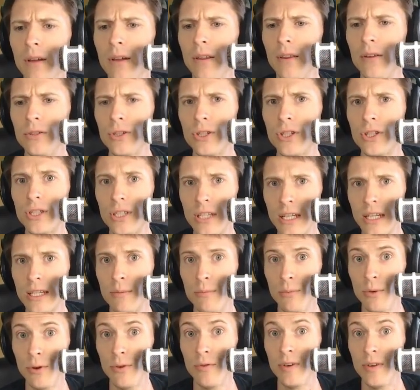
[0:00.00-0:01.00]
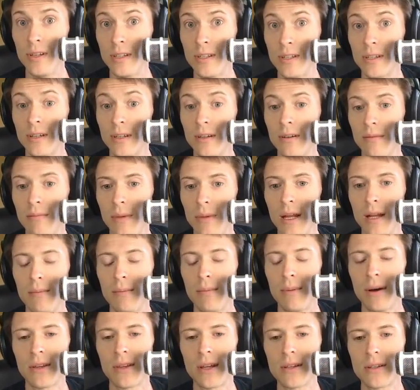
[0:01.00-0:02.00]
There's 6 movies made
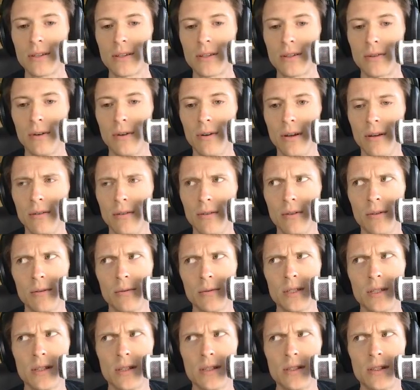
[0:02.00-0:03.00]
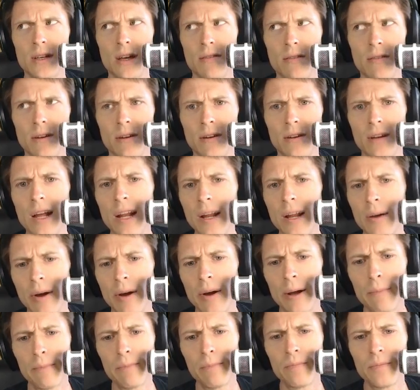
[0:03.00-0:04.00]
about that story. Or was it 7?
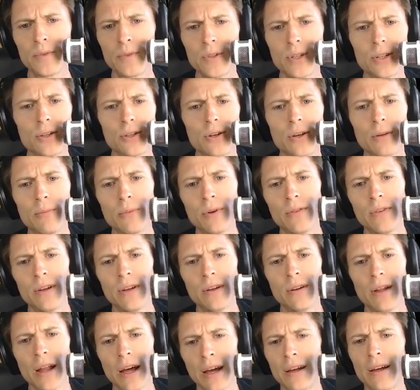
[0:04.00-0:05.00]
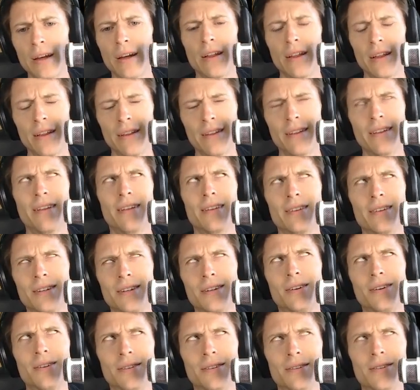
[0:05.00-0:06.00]
Anyway, such a good movie. Like, such
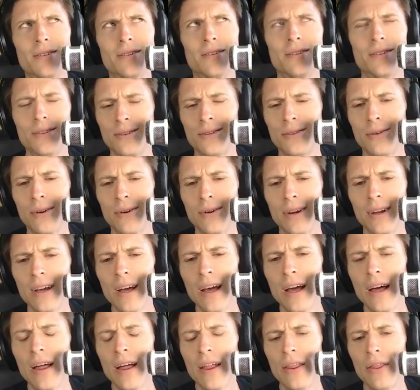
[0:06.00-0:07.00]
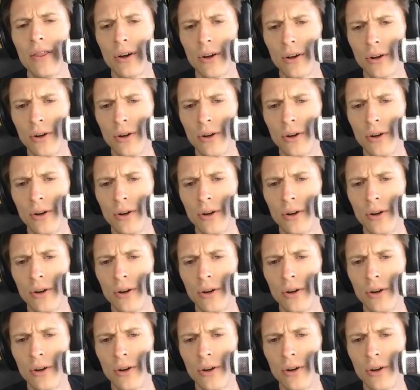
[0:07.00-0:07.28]
a good story. I